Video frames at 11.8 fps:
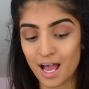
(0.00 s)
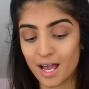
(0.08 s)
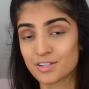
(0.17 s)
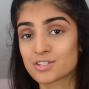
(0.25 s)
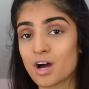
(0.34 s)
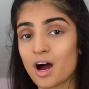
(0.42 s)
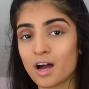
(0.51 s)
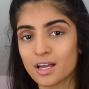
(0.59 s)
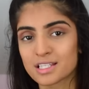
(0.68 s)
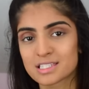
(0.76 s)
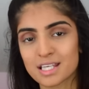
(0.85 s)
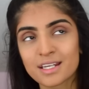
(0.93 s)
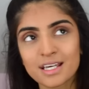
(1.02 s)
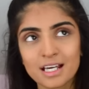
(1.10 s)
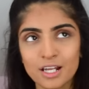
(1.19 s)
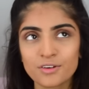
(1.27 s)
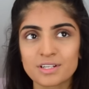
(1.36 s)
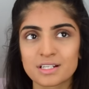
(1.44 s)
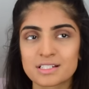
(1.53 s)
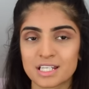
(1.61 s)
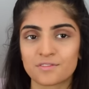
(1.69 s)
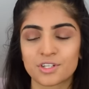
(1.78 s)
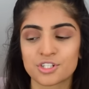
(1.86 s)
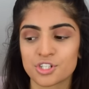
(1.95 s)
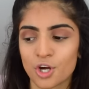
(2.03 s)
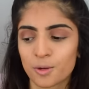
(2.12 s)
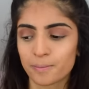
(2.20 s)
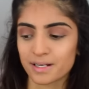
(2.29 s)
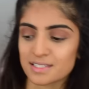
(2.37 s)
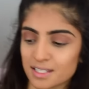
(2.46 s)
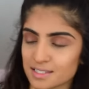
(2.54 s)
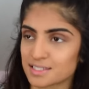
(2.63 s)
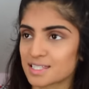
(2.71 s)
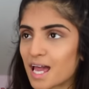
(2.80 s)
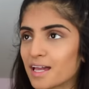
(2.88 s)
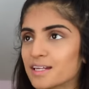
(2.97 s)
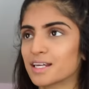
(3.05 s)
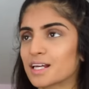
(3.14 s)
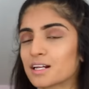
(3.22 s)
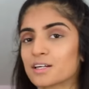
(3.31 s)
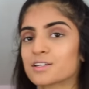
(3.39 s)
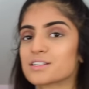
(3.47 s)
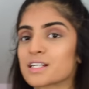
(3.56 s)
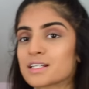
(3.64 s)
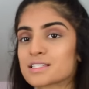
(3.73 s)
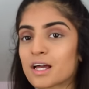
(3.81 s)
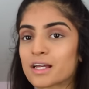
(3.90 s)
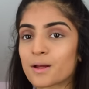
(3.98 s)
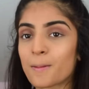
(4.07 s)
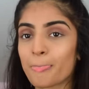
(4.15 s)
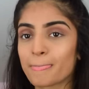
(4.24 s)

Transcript: And it's a Nickelodeon TV show, but it's like set in England and it's like